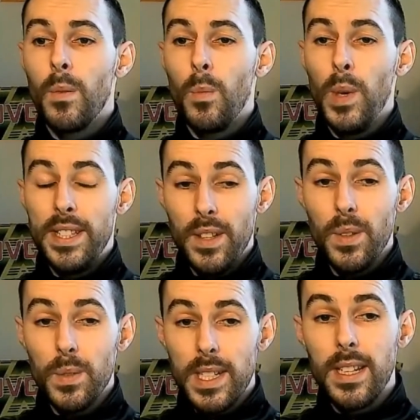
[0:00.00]
We
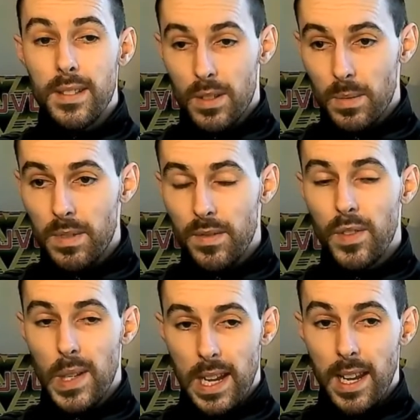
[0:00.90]
do need something
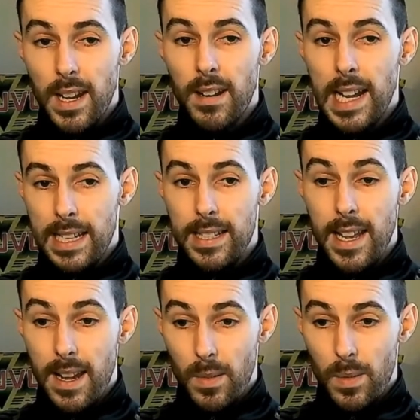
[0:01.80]
for the here and
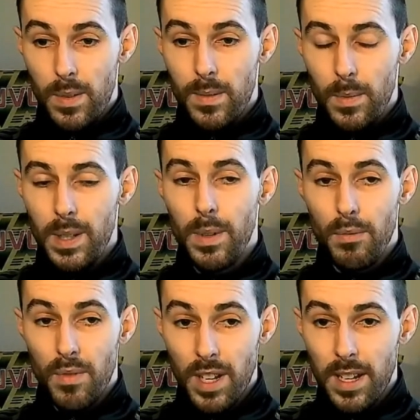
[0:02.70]
now. We
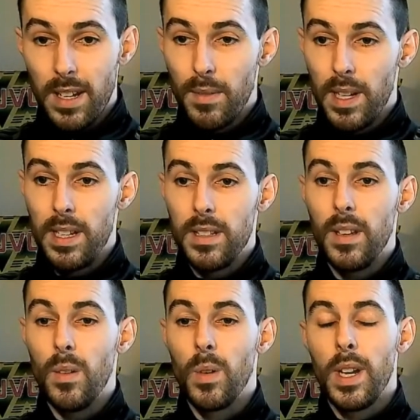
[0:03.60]
really, really
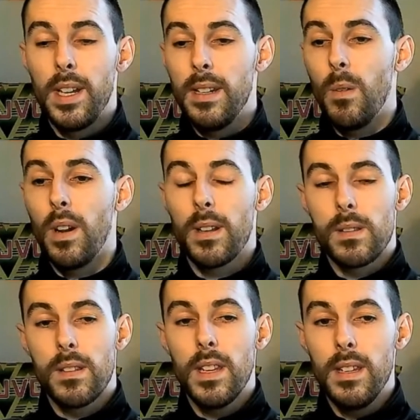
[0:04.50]
do. I could
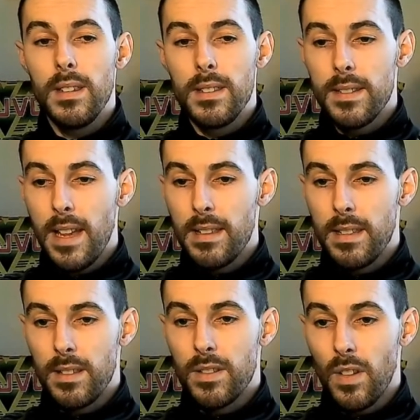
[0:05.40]
see sense
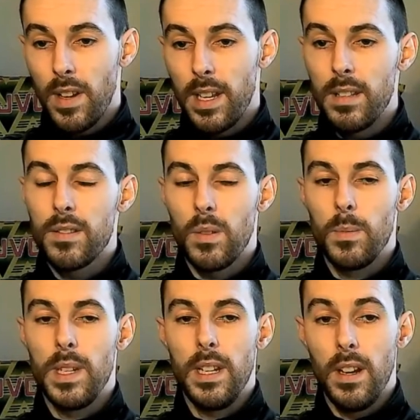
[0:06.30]
in signing
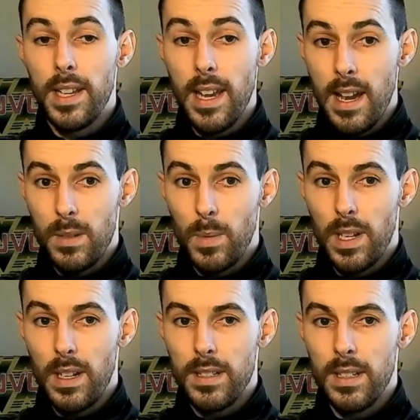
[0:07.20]
somebody like
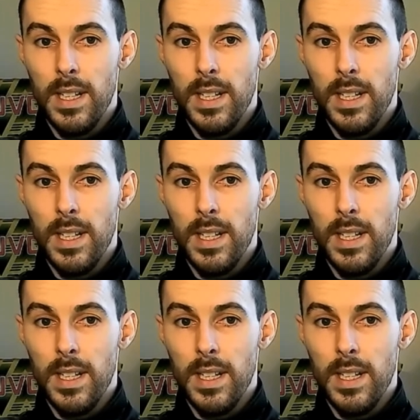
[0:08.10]
Edouard